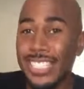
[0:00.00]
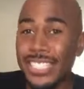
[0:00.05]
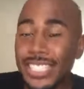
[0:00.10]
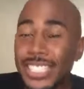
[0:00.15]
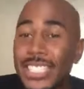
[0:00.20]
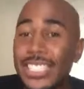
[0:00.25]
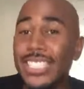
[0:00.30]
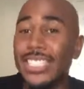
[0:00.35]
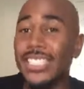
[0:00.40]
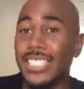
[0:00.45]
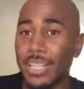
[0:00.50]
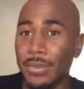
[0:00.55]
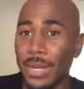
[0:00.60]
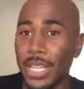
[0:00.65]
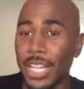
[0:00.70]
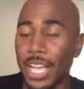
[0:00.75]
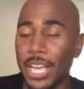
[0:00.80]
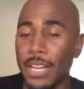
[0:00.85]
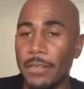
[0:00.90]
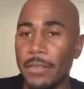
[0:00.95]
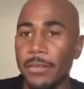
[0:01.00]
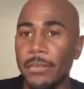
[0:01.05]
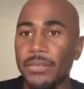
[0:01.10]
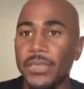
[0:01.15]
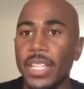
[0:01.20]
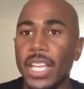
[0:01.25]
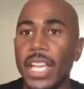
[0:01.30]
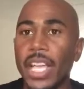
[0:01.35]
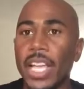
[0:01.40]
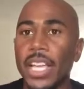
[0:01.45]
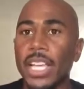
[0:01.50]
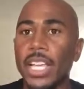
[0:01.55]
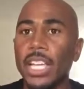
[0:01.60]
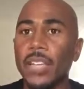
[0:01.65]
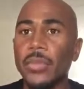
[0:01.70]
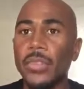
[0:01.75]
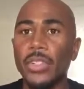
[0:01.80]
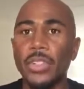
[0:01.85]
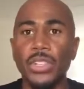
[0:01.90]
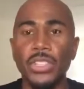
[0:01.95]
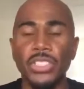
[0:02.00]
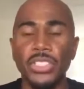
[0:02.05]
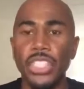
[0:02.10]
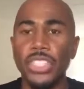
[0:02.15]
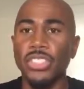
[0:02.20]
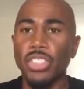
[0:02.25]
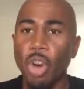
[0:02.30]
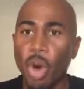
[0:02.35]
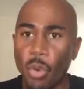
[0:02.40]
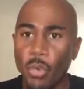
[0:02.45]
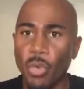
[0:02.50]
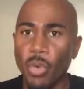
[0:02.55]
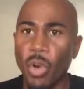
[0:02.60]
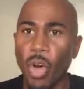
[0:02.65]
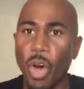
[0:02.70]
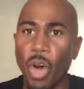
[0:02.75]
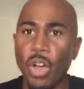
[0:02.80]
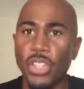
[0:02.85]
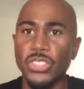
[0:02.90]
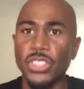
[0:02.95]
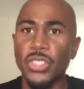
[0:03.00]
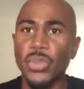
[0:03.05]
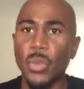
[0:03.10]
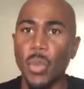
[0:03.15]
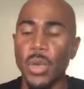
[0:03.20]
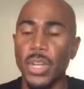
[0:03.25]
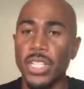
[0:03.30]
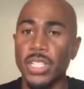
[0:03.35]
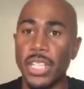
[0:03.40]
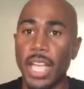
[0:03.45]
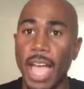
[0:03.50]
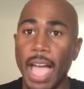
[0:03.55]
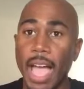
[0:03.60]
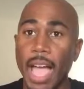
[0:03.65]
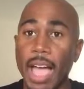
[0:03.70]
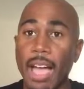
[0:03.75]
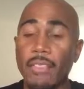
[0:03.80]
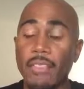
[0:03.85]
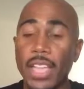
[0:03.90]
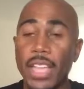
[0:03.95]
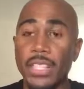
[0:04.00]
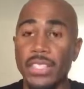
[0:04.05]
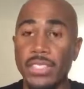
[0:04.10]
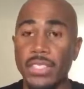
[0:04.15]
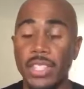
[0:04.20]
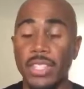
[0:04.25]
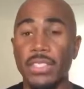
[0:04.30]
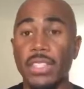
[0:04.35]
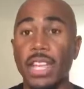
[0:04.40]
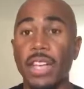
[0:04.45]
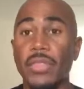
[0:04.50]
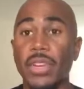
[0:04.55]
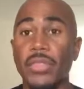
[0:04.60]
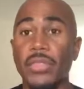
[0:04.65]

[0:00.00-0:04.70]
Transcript: incident in my life if you're just overall just wanting to have a sense of,